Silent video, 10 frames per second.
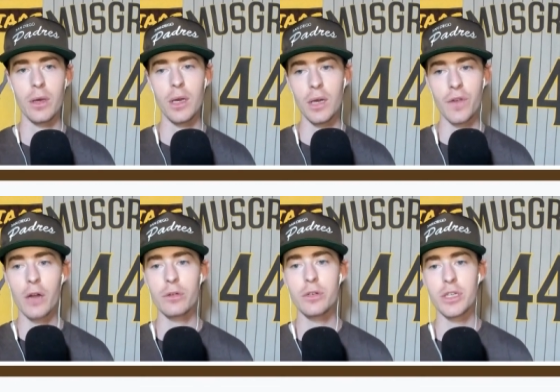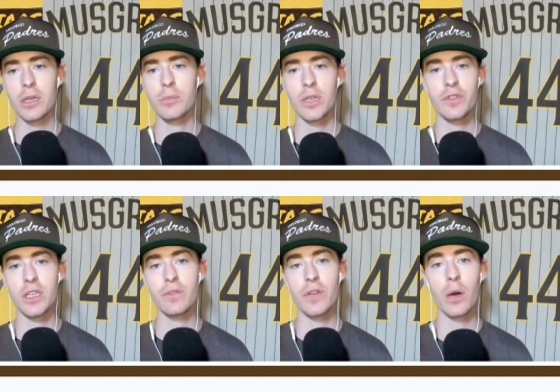If
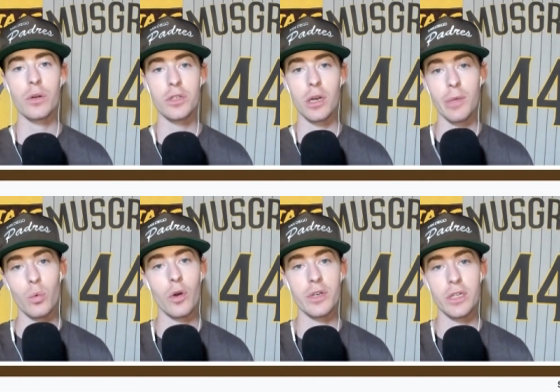Steve Cohen's going to be willing